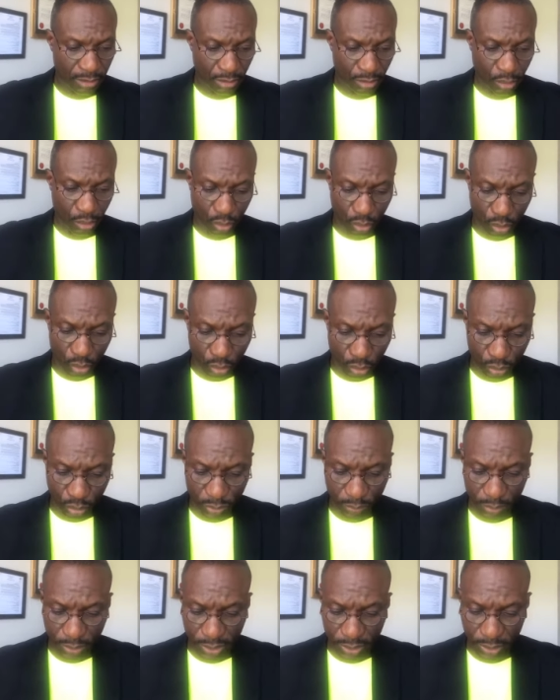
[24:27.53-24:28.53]

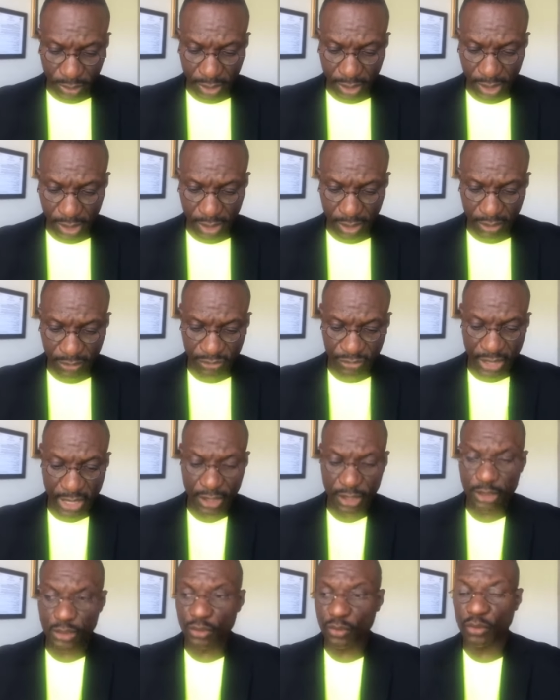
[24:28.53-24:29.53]
Glory be to God.
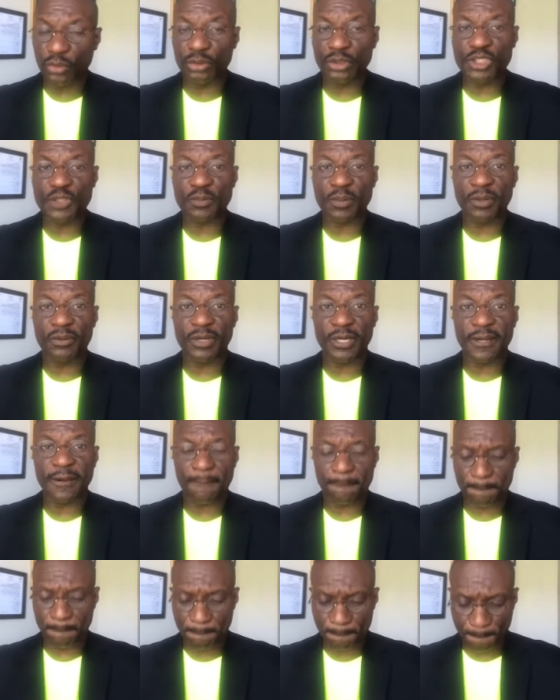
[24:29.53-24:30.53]
Thank you, Holy Spirit.
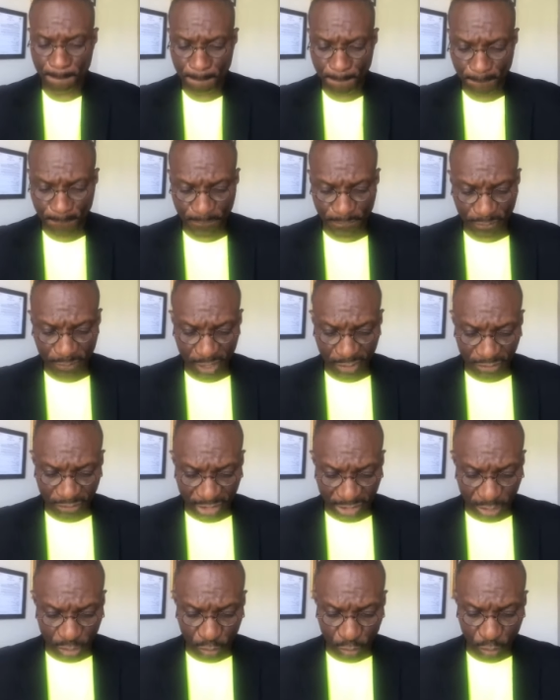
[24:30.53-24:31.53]

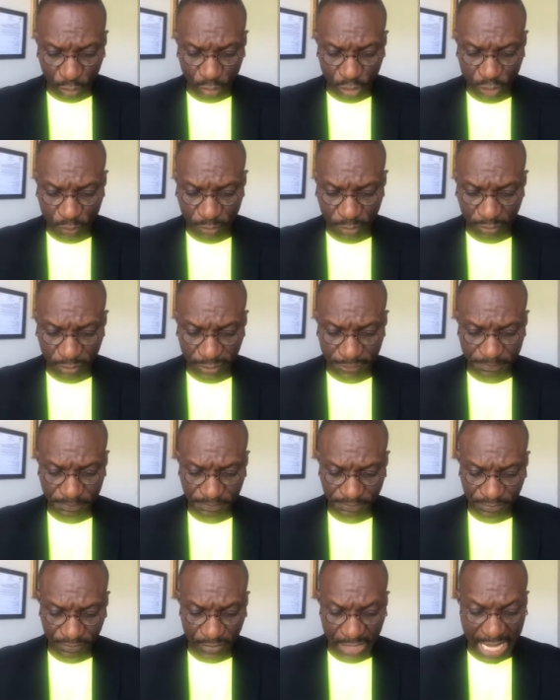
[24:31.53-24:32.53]
Thank you, Holy Spirit.
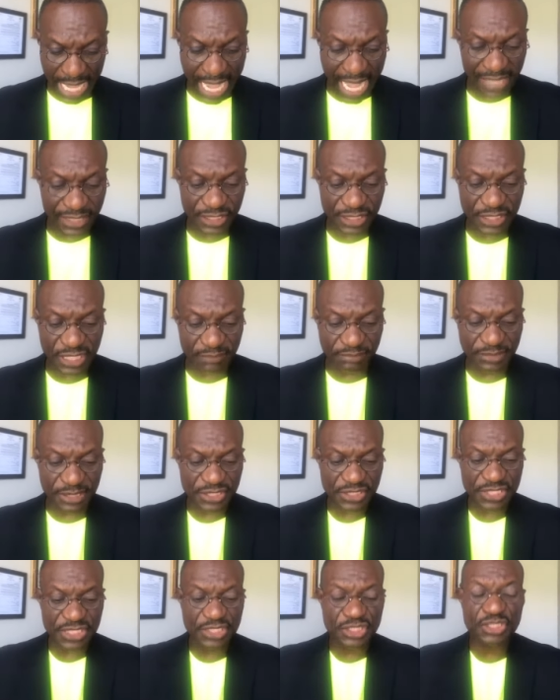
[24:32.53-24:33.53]
Acts chapter
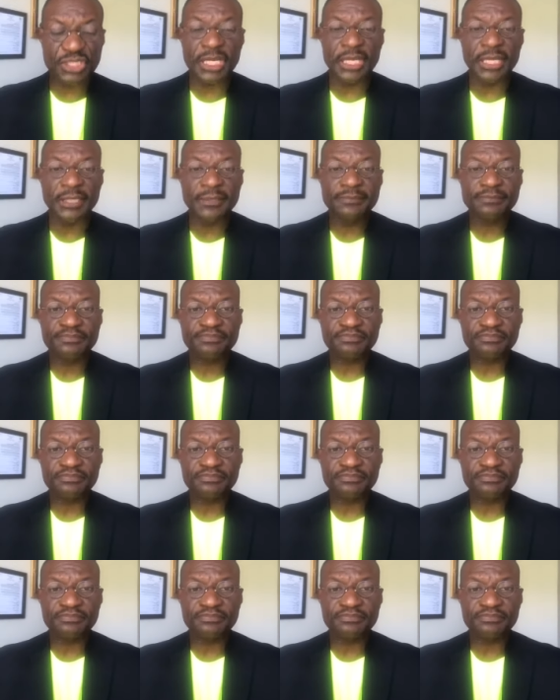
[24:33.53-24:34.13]
16.